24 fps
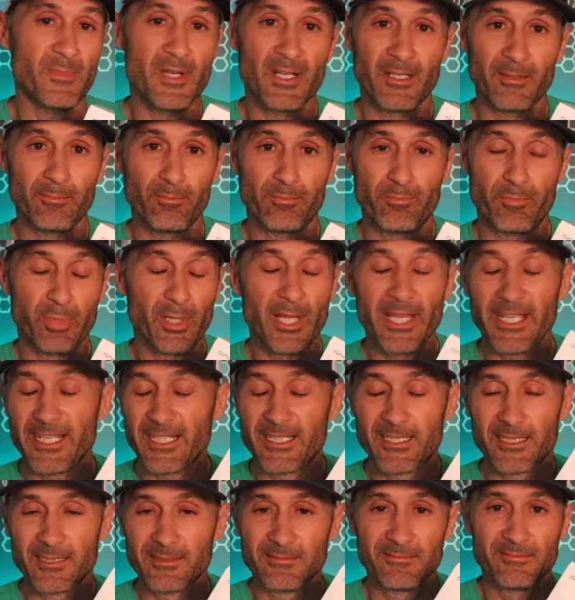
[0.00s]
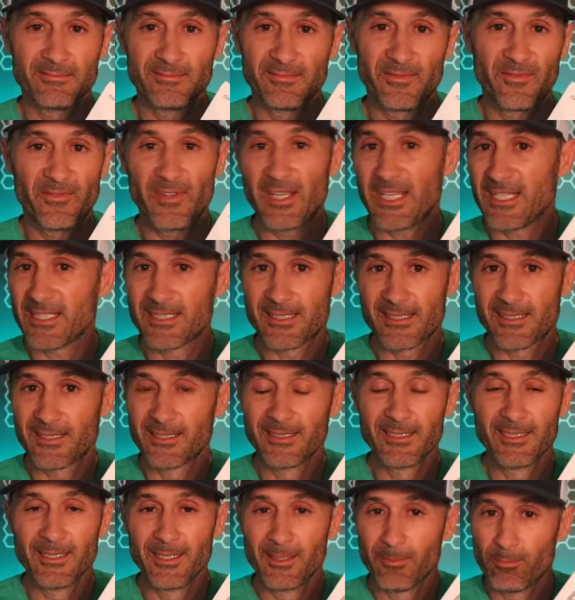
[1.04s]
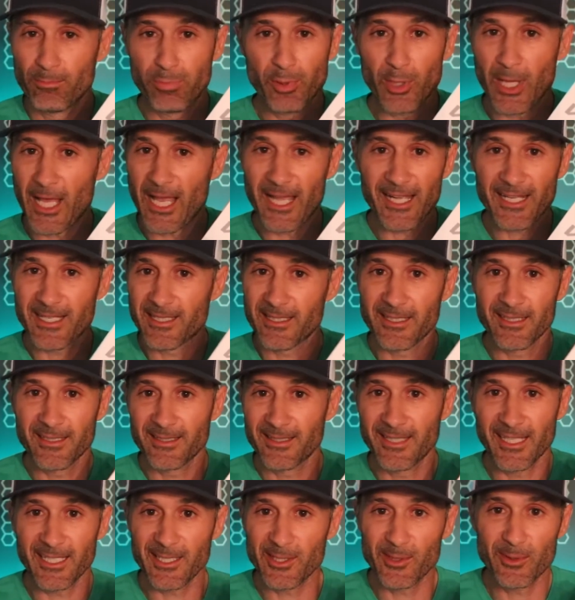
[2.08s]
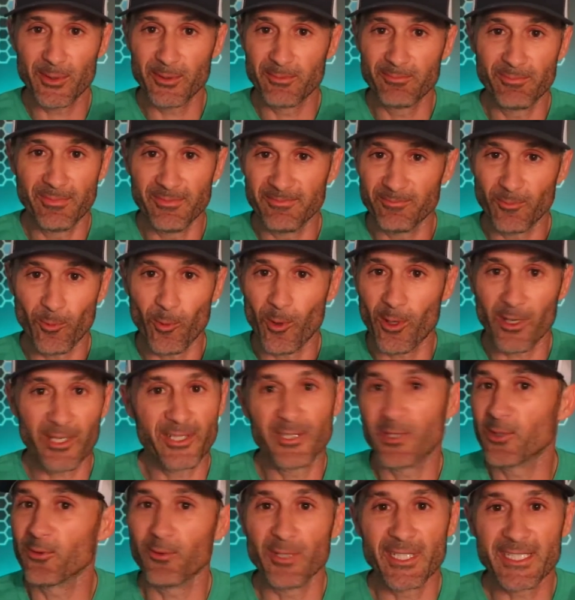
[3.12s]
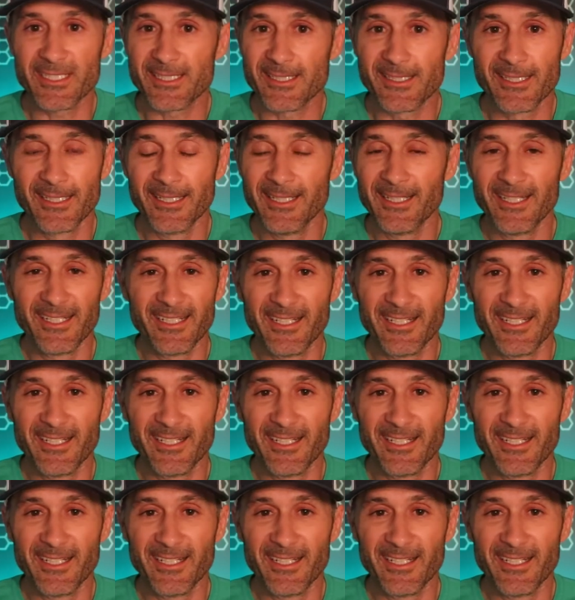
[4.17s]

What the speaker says: a blank-faced block that you wore on your wrist.